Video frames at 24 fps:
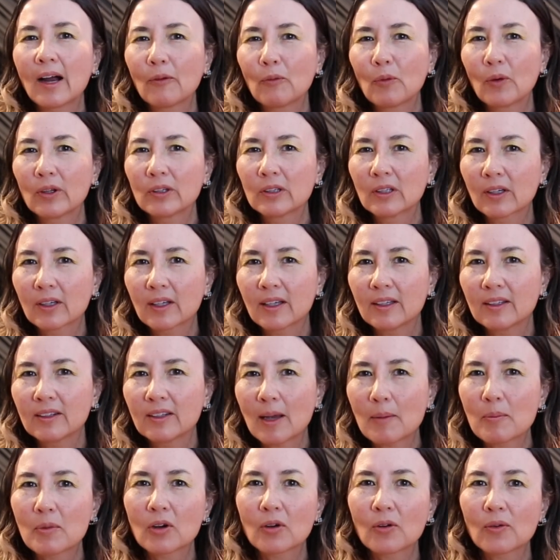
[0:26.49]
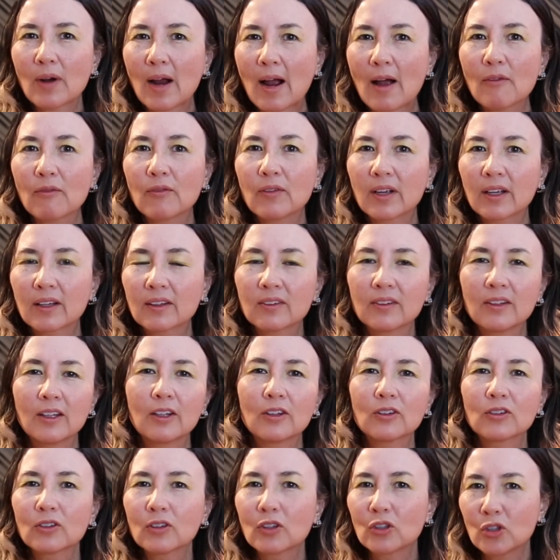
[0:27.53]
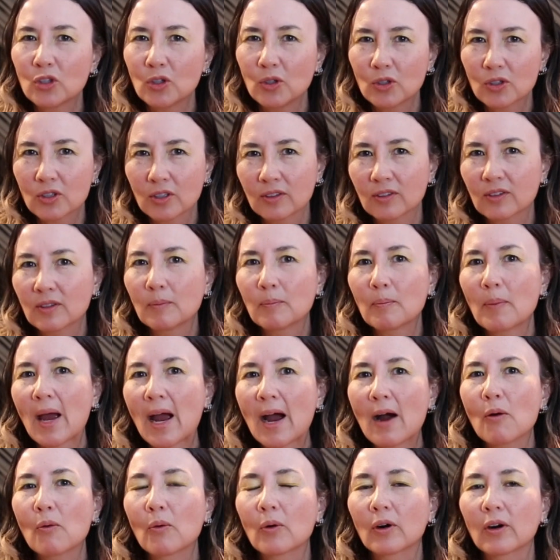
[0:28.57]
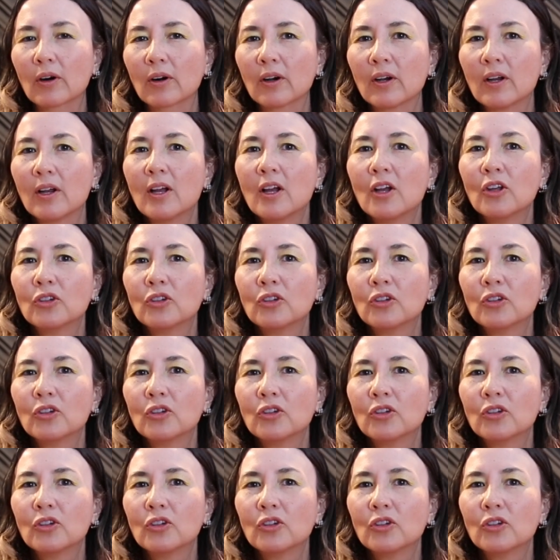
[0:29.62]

We look at demographics, institutions, and power.